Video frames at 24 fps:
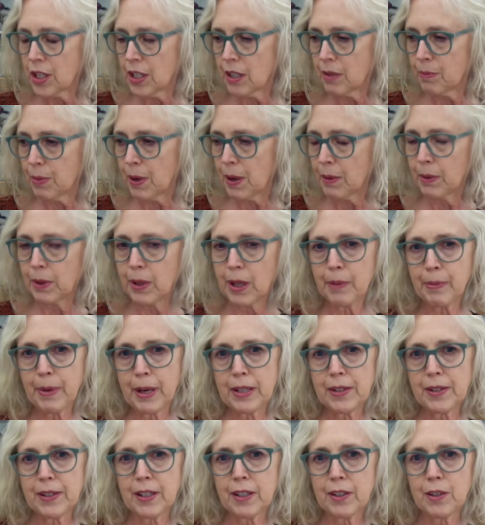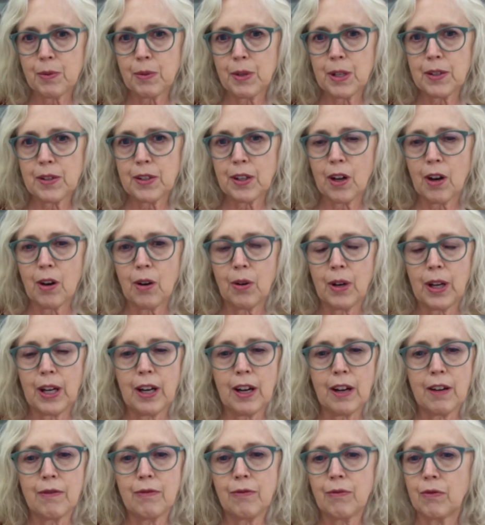probably about 6 weeks ago, and
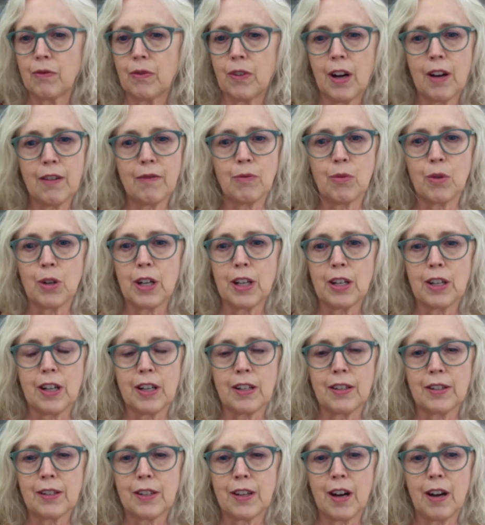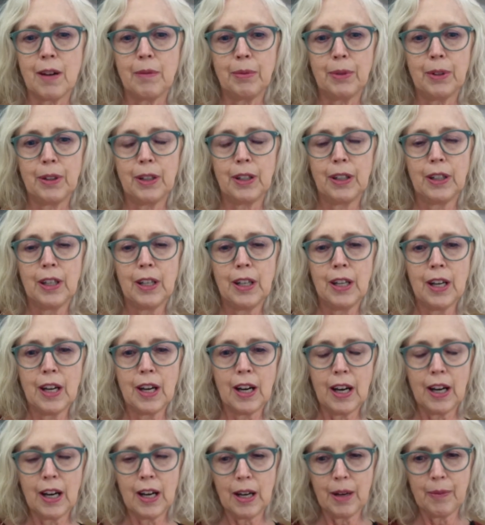I've worn it nonstop.
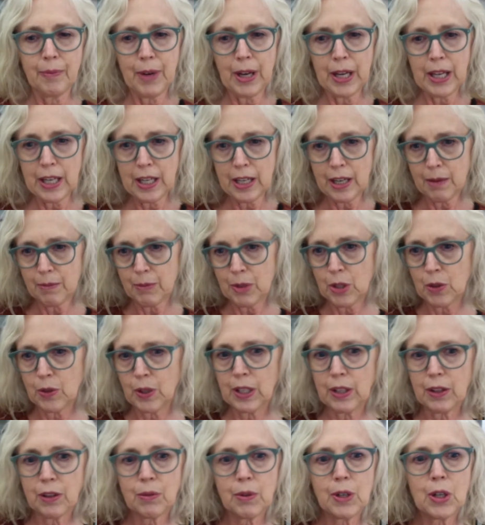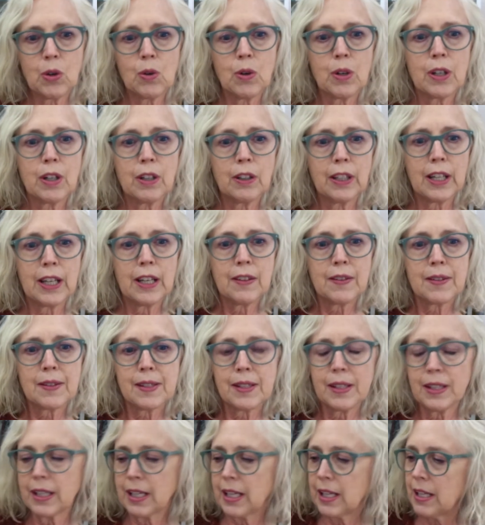I ended up doing 3/4 length
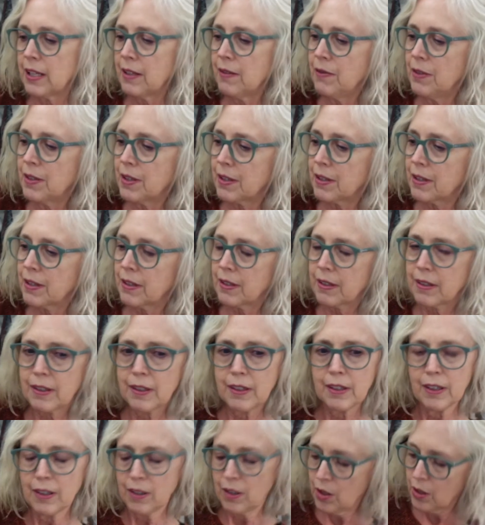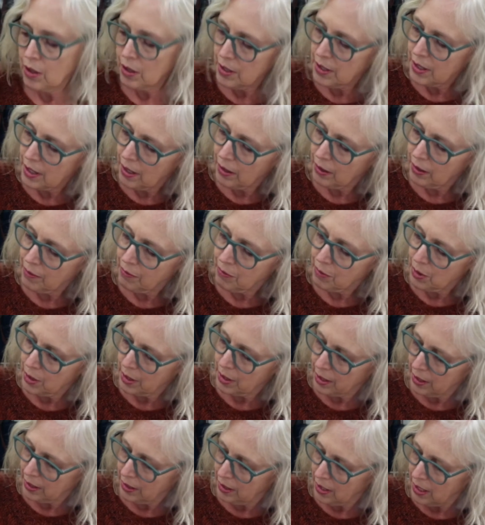sleeves. You can tell I've worn
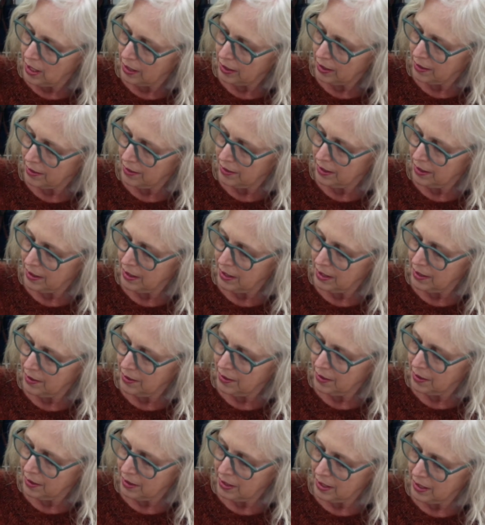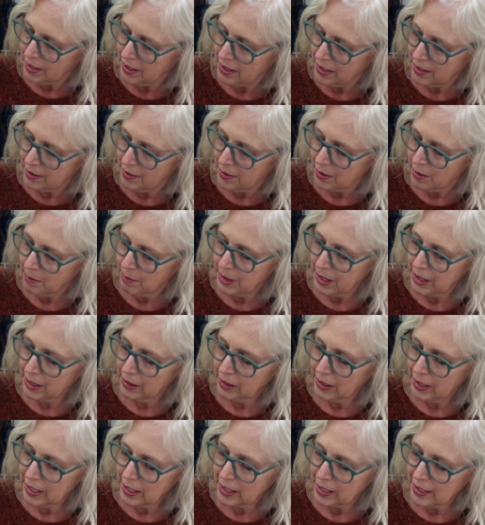it a lot because it needs to be
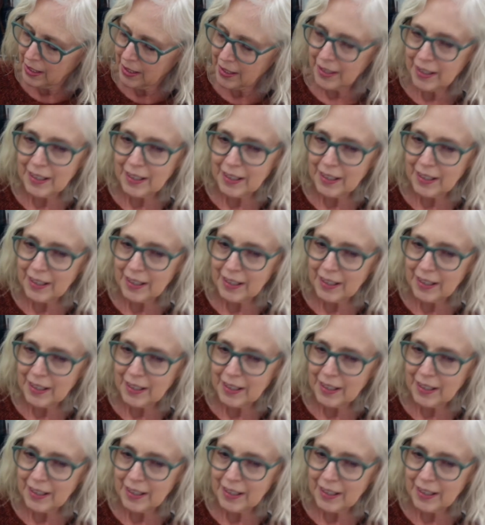gleaned.